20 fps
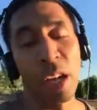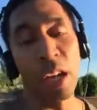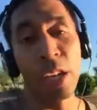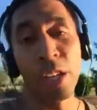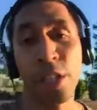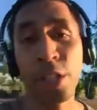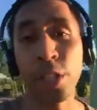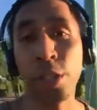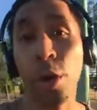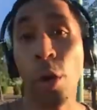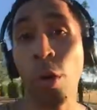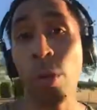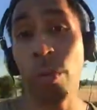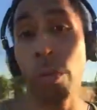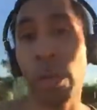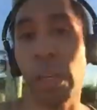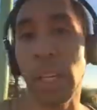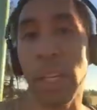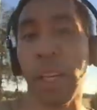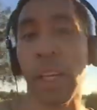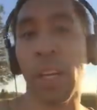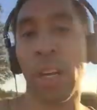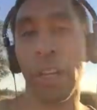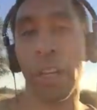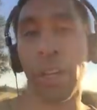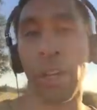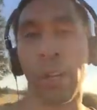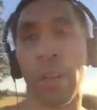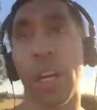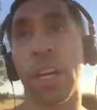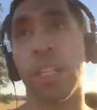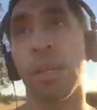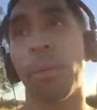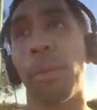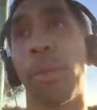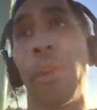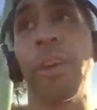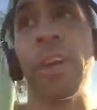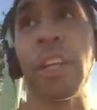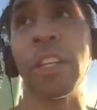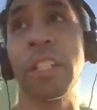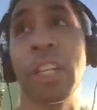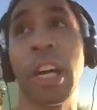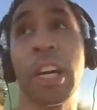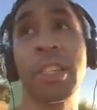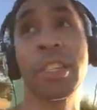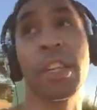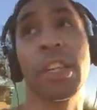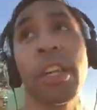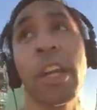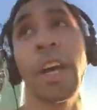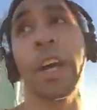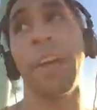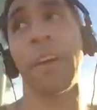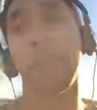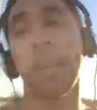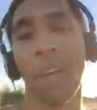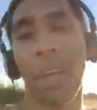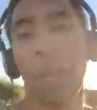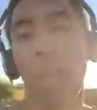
it's just going really good though, guys. I'm learning tons, a lot,